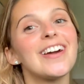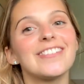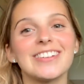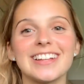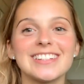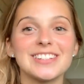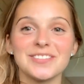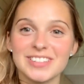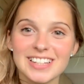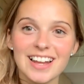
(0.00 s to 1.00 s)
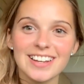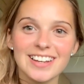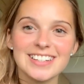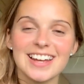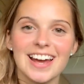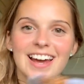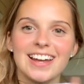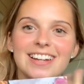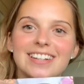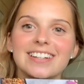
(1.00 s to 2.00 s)
with some salad
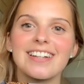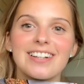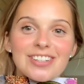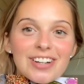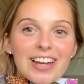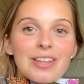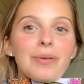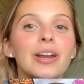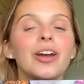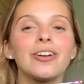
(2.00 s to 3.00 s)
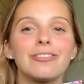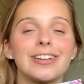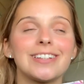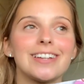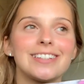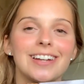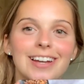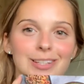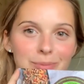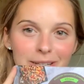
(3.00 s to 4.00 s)
and I'll try them and hopefully they taste
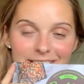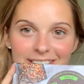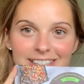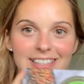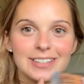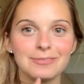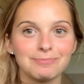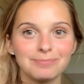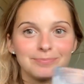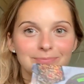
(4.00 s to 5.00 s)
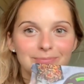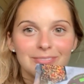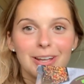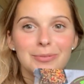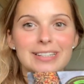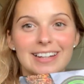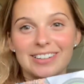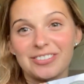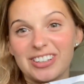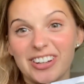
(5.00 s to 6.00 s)
nice because I'll be sad
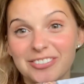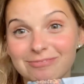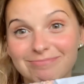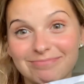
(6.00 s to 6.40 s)
if they don't.